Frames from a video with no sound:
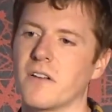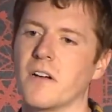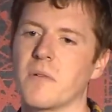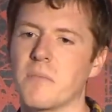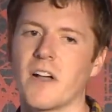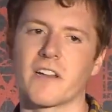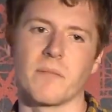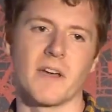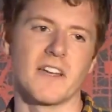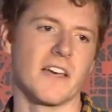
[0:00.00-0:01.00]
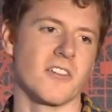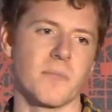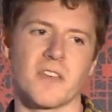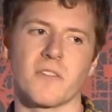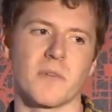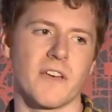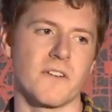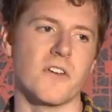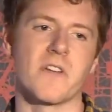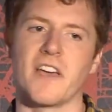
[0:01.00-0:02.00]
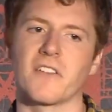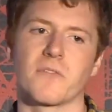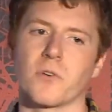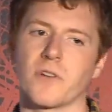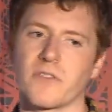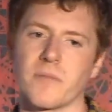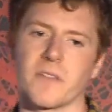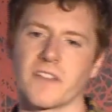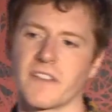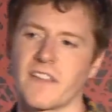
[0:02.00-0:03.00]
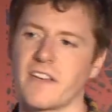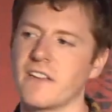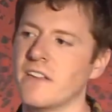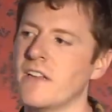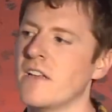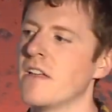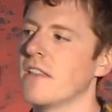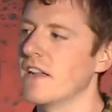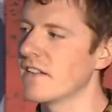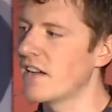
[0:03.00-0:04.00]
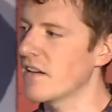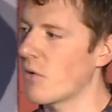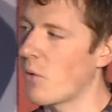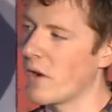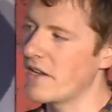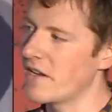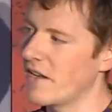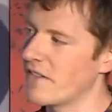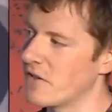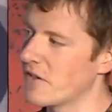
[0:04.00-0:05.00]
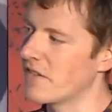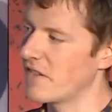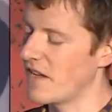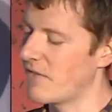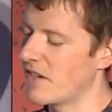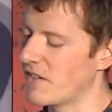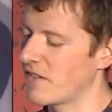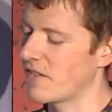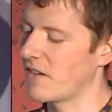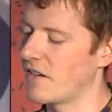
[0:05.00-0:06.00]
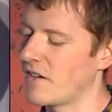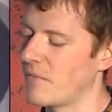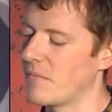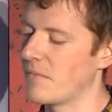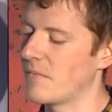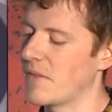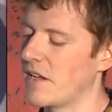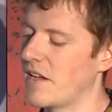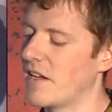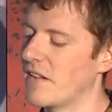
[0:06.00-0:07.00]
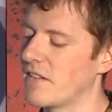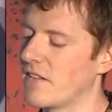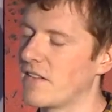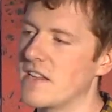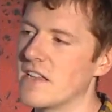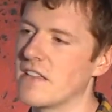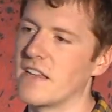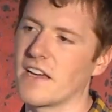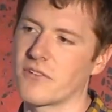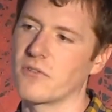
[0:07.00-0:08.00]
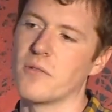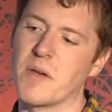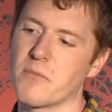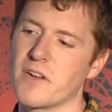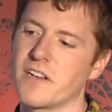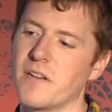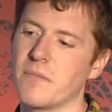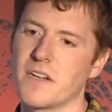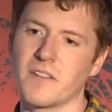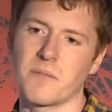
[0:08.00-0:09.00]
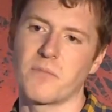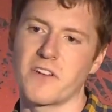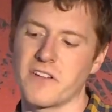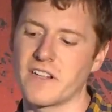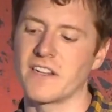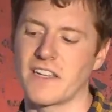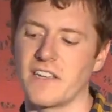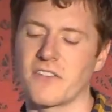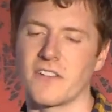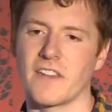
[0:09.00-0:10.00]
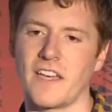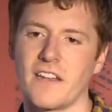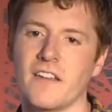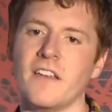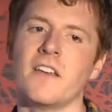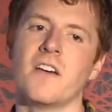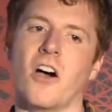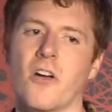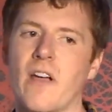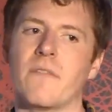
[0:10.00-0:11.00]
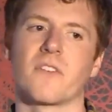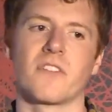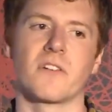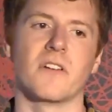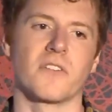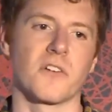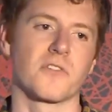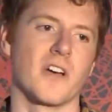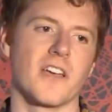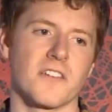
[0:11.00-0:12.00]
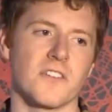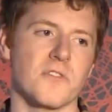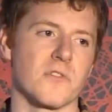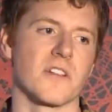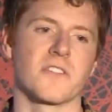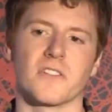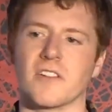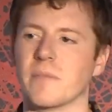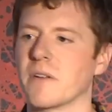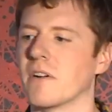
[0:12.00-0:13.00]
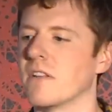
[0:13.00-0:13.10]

Uh, we blocked it by download because we have a known hash for it or something like that. That's not quite as good as the evidence um, as seeing the actual memory dump, but it's a pretty good indication that our adversaries are trying to do credential dumping, right?